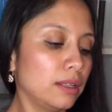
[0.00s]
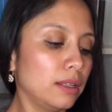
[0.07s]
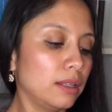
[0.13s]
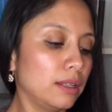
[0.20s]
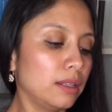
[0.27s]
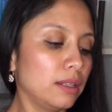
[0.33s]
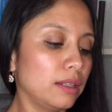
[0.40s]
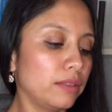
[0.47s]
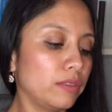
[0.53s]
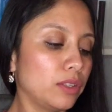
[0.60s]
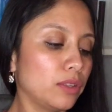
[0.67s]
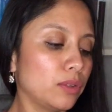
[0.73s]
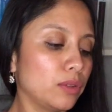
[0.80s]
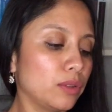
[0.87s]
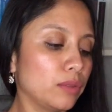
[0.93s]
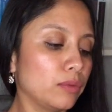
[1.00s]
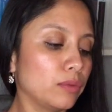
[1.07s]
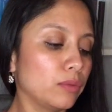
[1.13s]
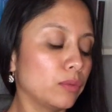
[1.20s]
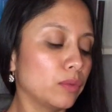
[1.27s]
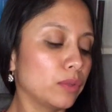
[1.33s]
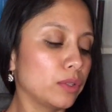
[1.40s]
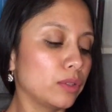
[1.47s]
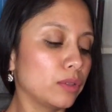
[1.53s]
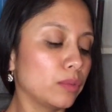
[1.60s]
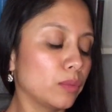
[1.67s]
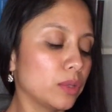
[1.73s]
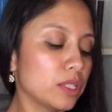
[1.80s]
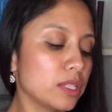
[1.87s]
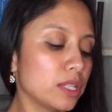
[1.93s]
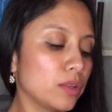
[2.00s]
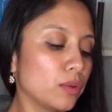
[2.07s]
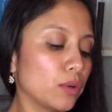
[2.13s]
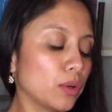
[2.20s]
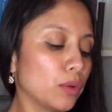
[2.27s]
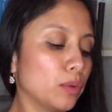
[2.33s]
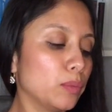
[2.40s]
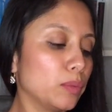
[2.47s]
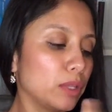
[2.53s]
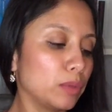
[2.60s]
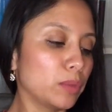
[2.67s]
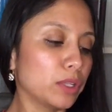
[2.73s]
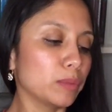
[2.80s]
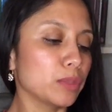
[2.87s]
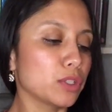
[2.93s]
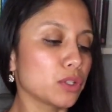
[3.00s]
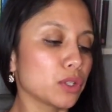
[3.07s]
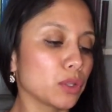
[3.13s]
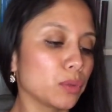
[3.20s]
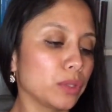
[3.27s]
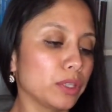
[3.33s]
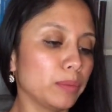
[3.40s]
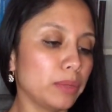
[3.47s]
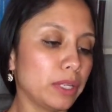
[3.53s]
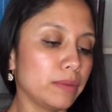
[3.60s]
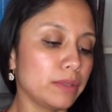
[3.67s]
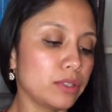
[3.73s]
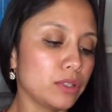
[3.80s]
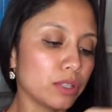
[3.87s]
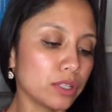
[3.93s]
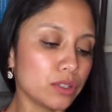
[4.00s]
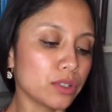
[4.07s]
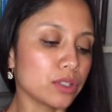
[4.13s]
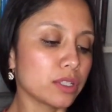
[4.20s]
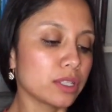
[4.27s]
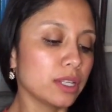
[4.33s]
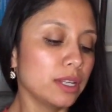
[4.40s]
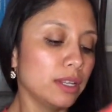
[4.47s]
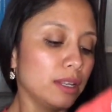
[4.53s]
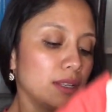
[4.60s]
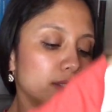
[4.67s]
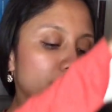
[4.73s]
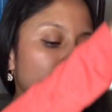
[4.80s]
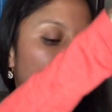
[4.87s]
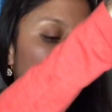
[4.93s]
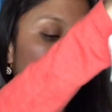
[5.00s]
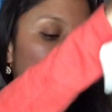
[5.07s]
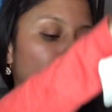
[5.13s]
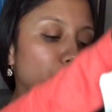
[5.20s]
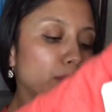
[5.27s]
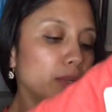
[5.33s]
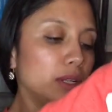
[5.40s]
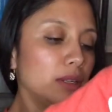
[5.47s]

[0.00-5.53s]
And then once they grow, they pretty much grow with the babies, you can just snap them